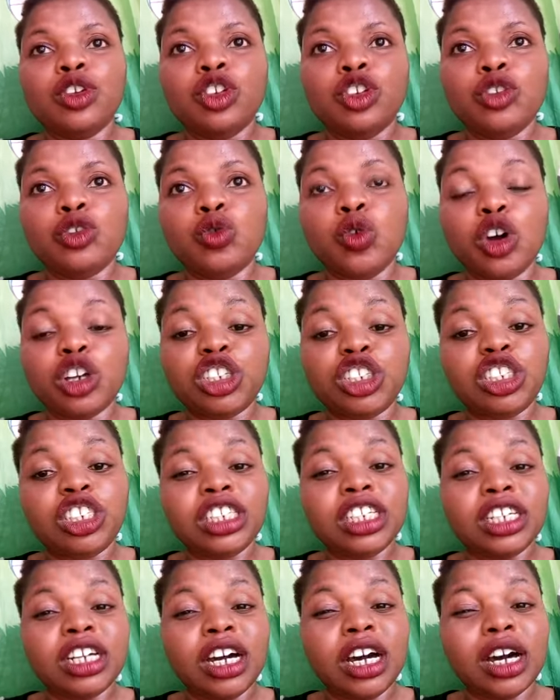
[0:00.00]
you
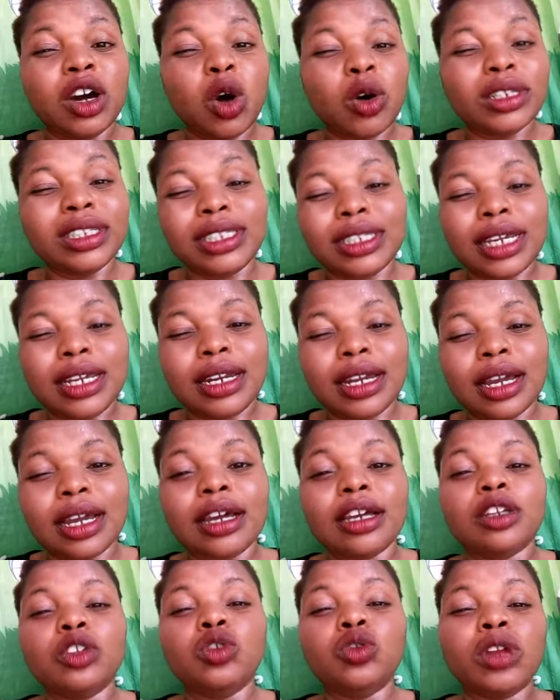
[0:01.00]
wash a
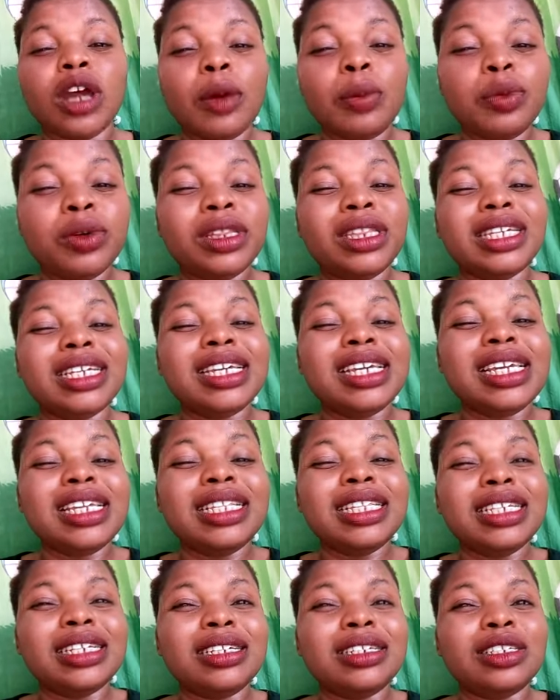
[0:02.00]
container you now put the
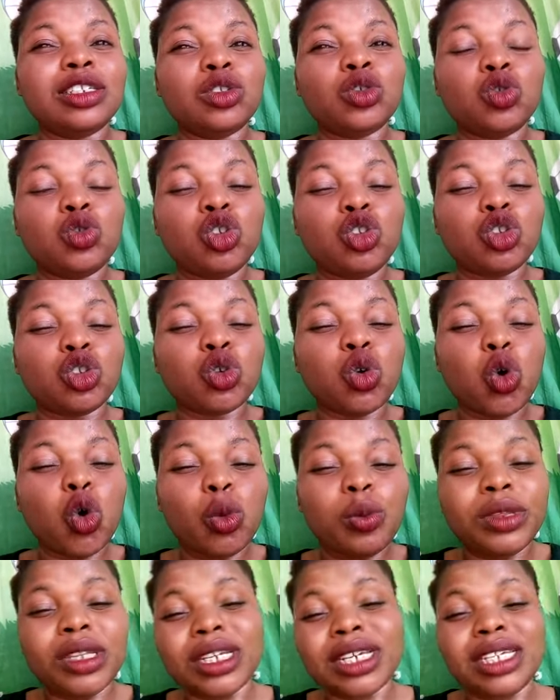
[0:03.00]
the you
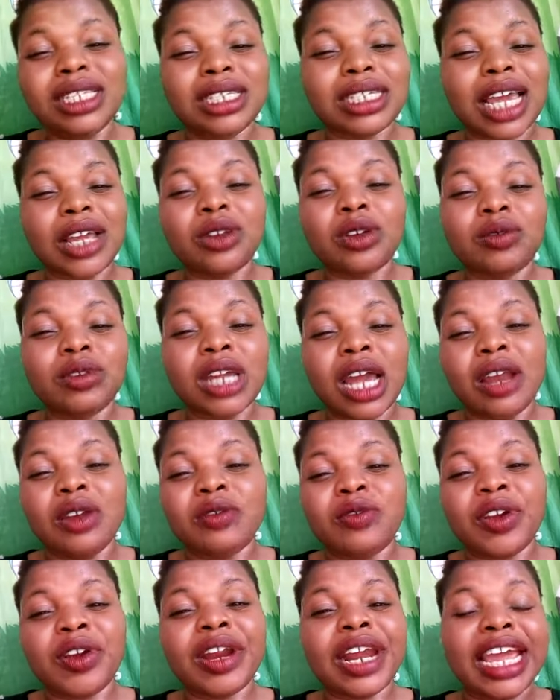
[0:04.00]
scoop the inside of the
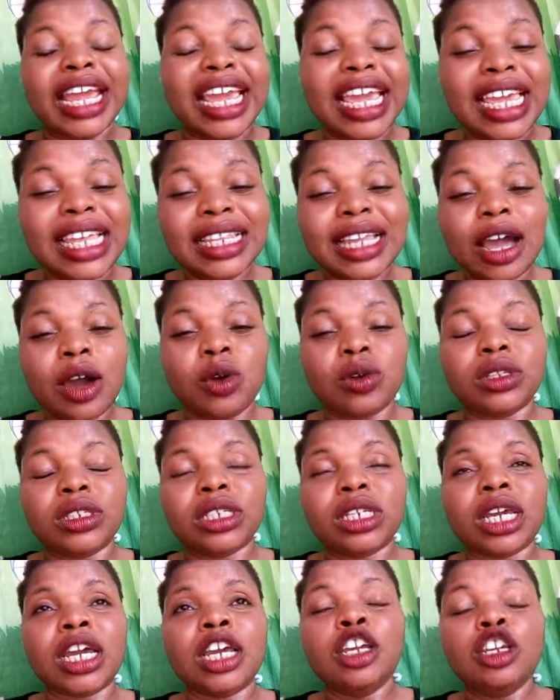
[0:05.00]
aloe vera in that
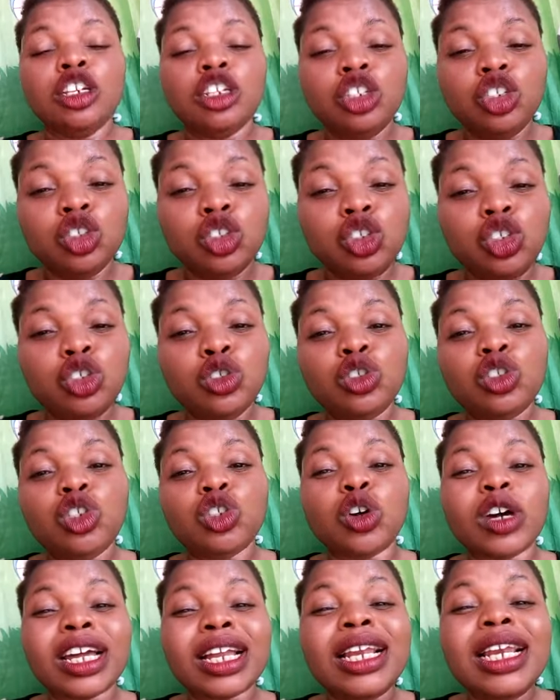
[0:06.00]
container you use
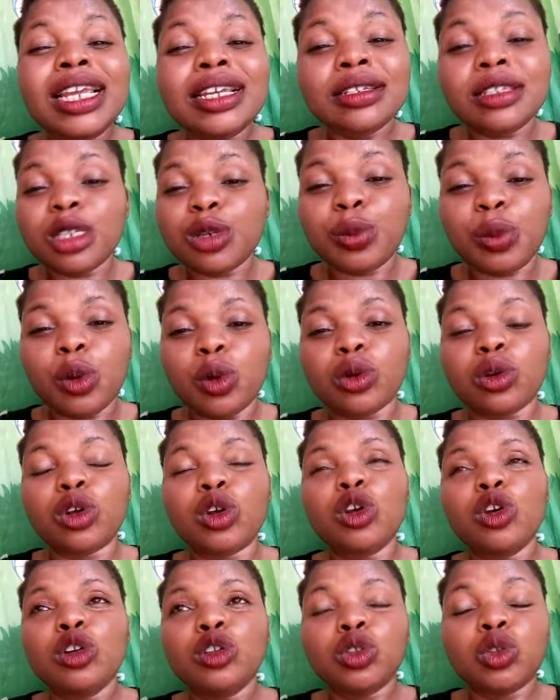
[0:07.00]
your clean spoon
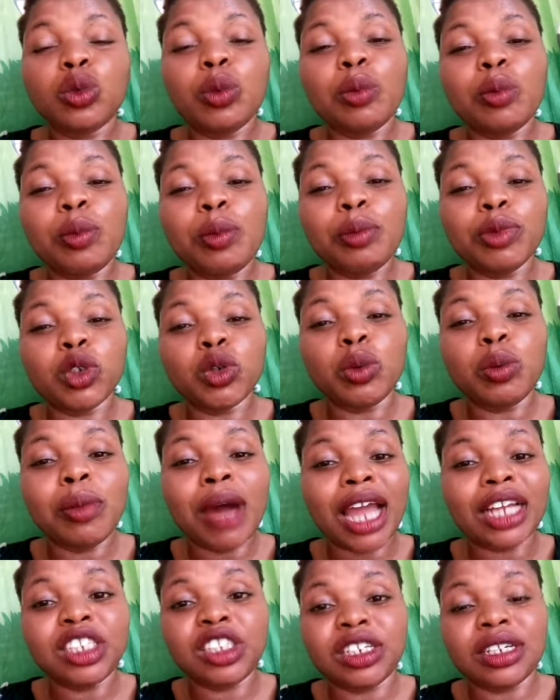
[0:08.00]
to to
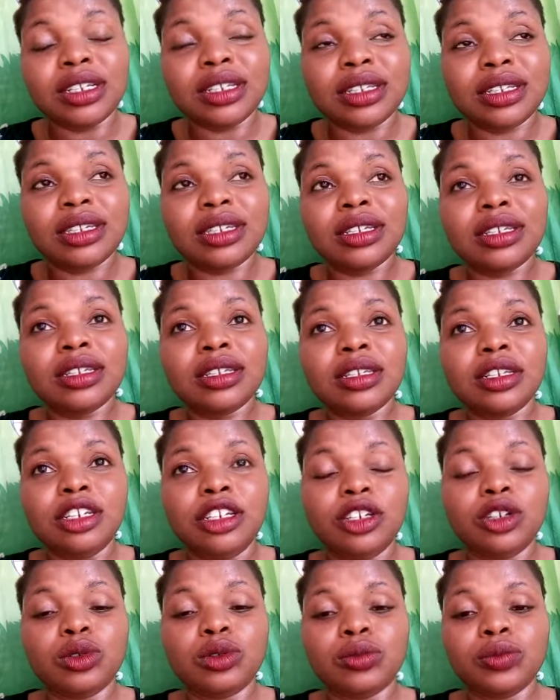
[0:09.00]
mash it
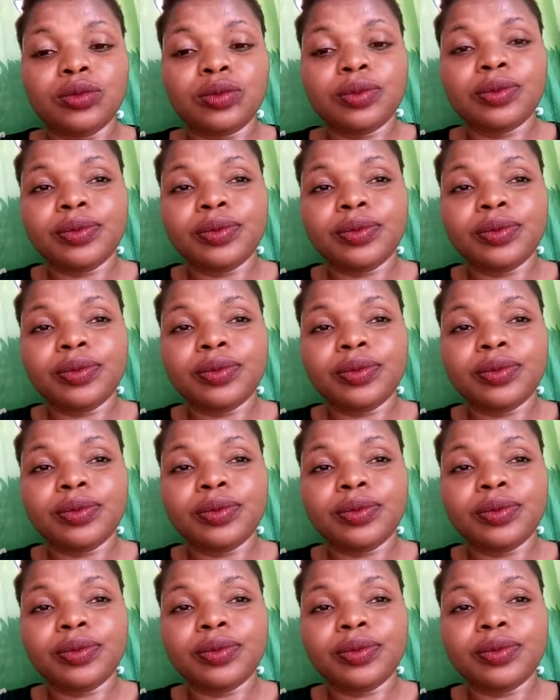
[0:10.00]
you know